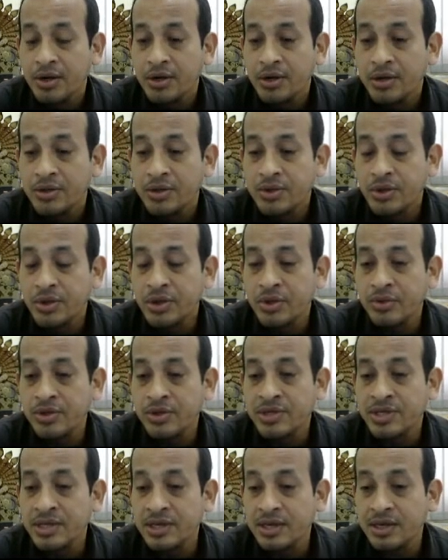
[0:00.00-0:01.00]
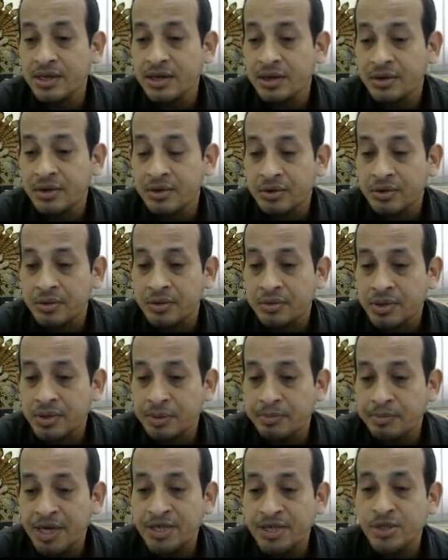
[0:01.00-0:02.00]
so you will see the
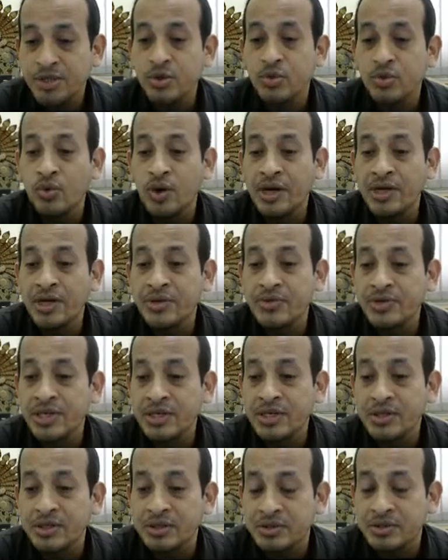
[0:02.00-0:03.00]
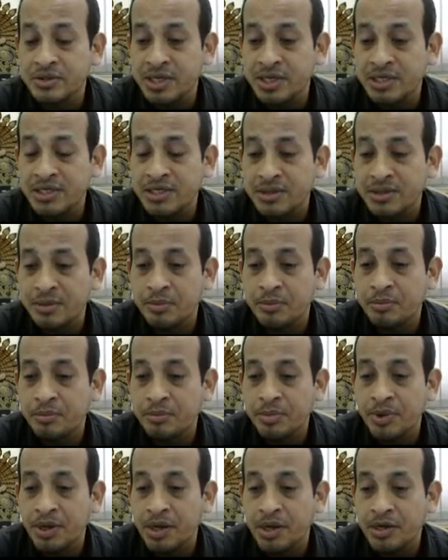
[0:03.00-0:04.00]
person who are using these
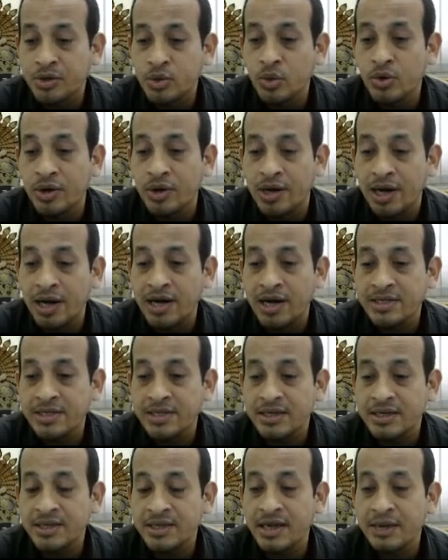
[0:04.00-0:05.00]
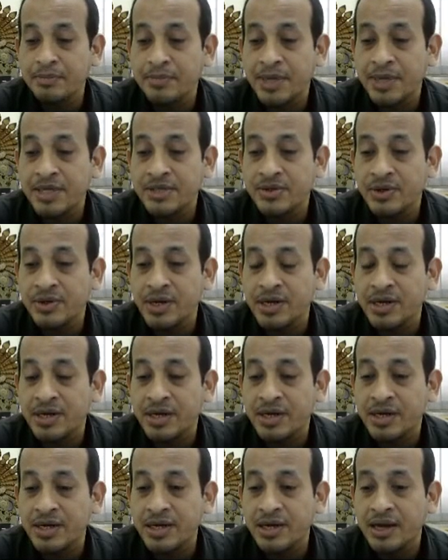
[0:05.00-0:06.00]
two-wheelers, their
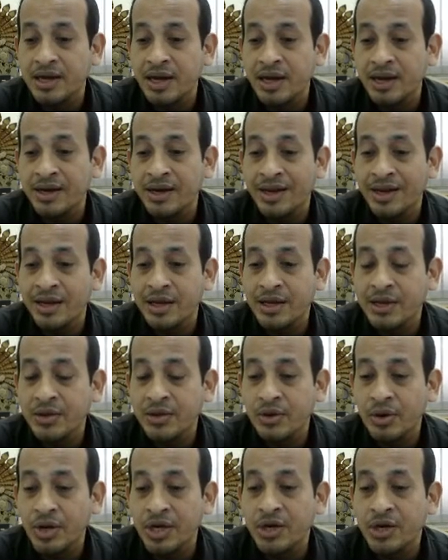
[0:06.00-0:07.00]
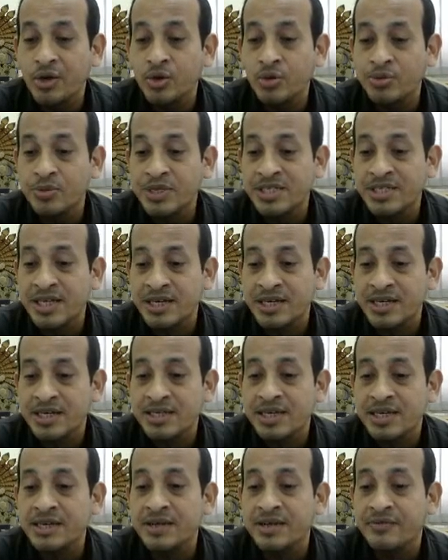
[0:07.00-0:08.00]
personality and economic
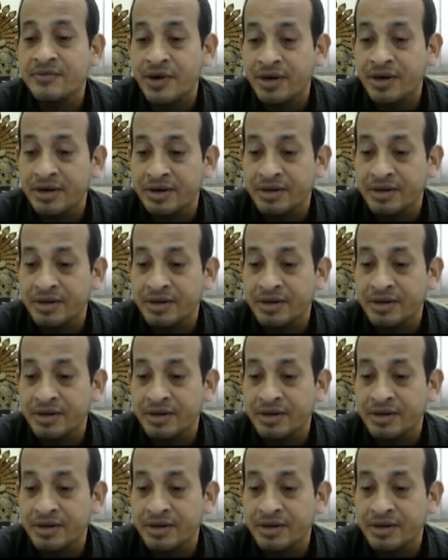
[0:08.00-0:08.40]
status are different.